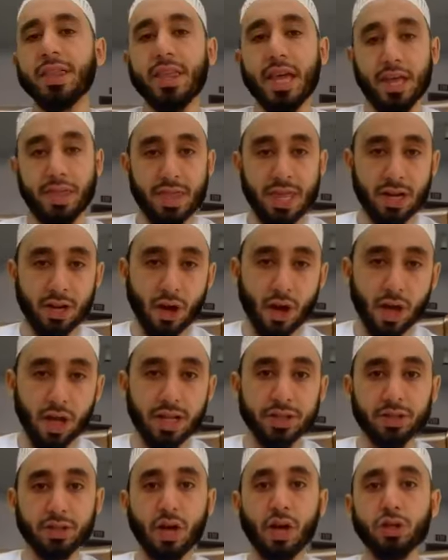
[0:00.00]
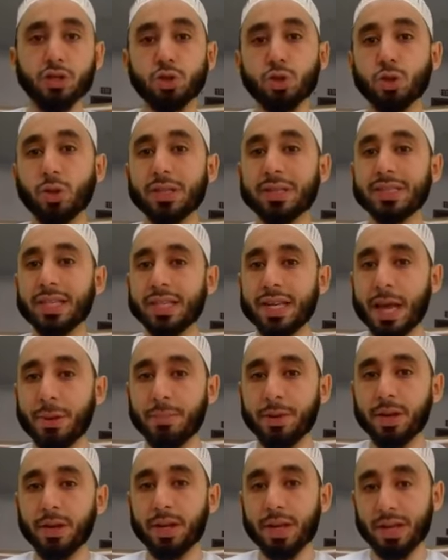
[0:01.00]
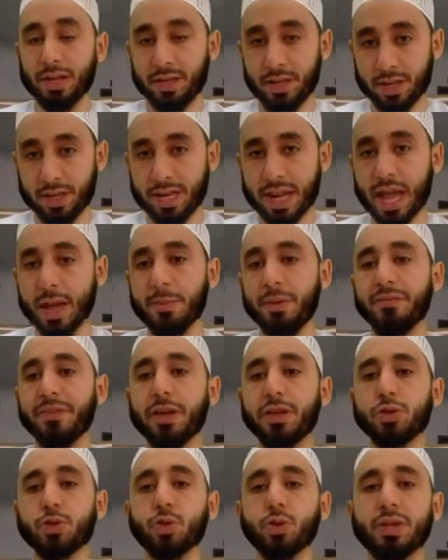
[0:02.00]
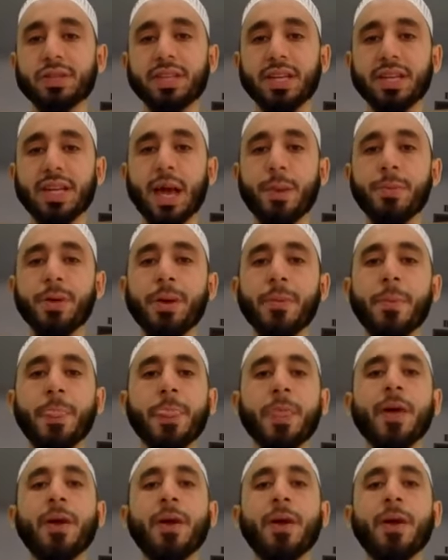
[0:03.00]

that they call, it's called Surah An-Naml, the name of it is Surah An-Naml,